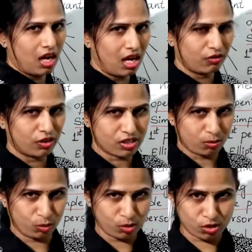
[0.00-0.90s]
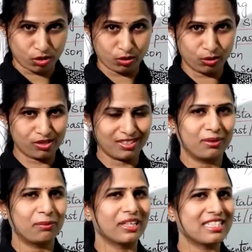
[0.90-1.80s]
Are we supposed to use
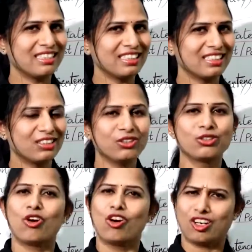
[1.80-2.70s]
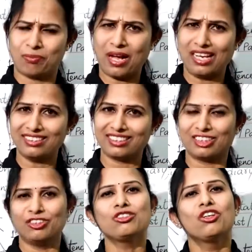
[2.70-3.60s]
present tense or past
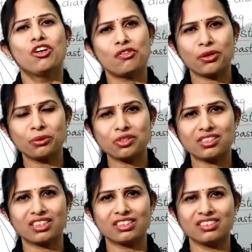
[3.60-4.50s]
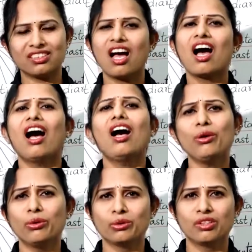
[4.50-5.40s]
tense or future tense?
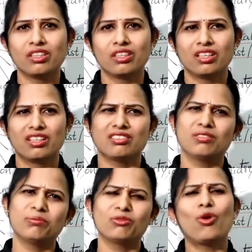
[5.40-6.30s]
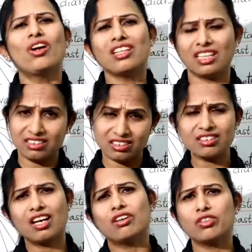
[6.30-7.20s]
How? What
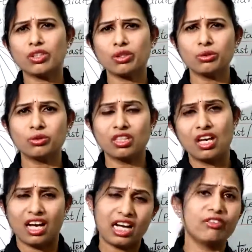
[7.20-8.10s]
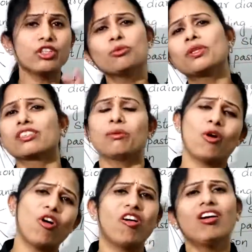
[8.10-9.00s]
tenses have we to use? Have we to mix up
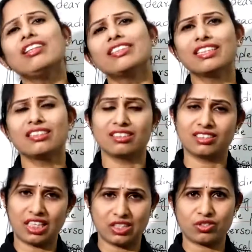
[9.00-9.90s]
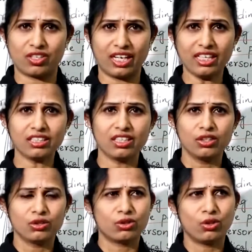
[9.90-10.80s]
all the tenses and write?
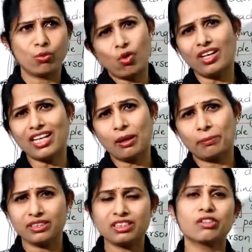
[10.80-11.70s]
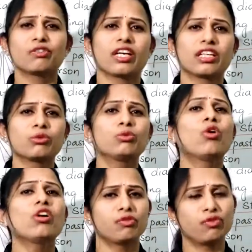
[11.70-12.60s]
So what happens if I do
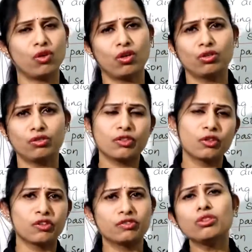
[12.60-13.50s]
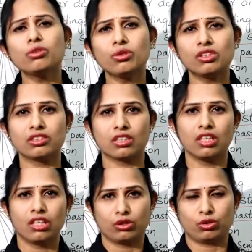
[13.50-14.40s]
not follow few of the rules?
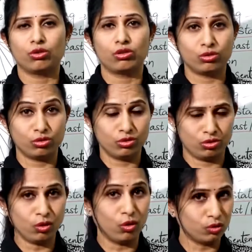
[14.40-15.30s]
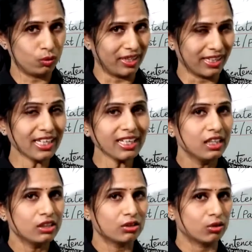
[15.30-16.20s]
So don't worry.
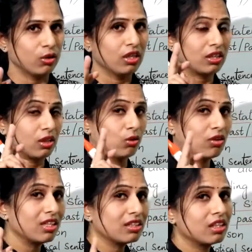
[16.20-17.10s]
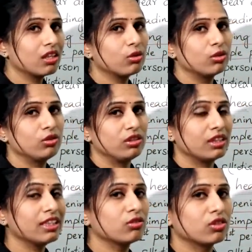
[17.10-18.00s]
So the only thing you
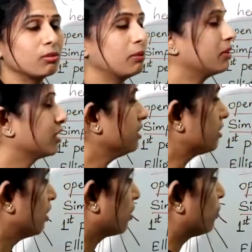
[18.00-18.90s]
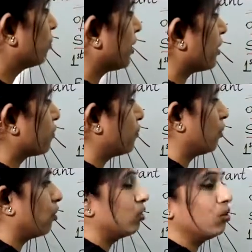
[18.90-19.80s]
need to remember is you need to
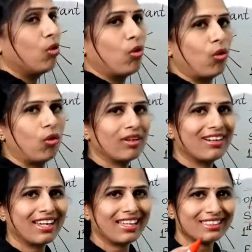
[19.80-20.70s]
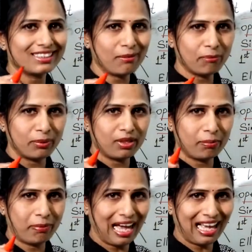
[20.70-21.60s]
follow only
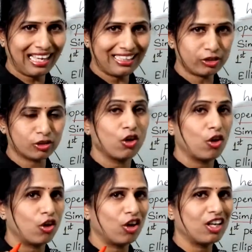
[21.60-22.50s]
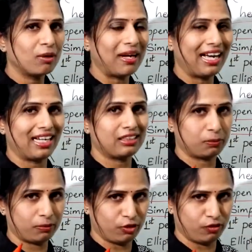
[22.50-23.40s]
simple past or past
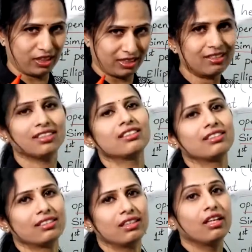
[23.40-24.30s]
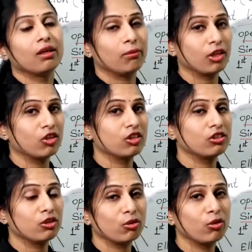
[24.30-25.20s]
perfect tense,
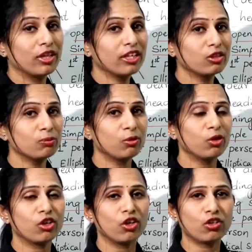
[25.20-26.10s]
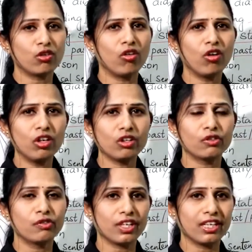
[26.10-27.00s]
because you're going to pour down all
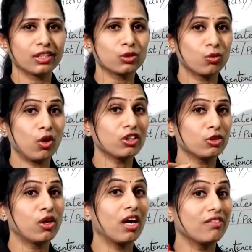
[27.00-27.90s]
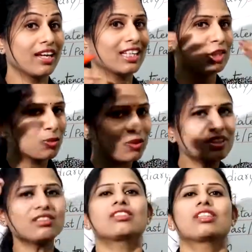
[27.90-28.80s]
your feelings, what you have
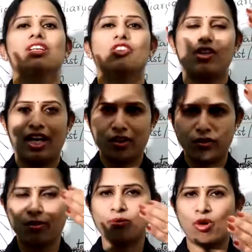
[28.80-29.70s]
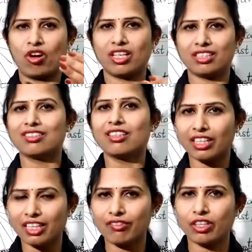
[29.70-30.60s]
expressed right from morning
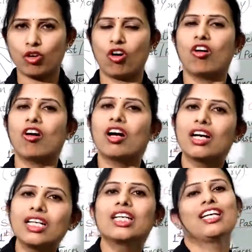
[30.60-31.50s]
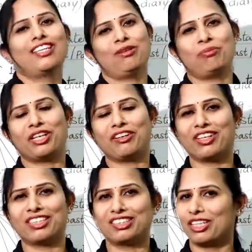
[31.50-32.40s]
till evening or the
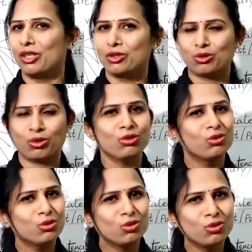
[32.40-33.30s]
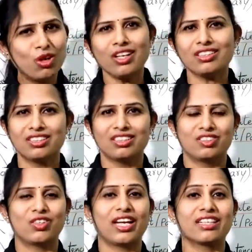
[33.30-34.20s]
previous day. So do not
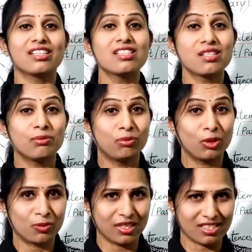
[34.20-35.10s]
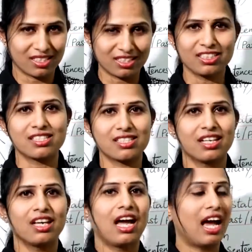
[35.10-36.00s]
write in simple present tense,
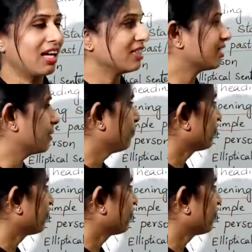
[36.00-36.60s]
and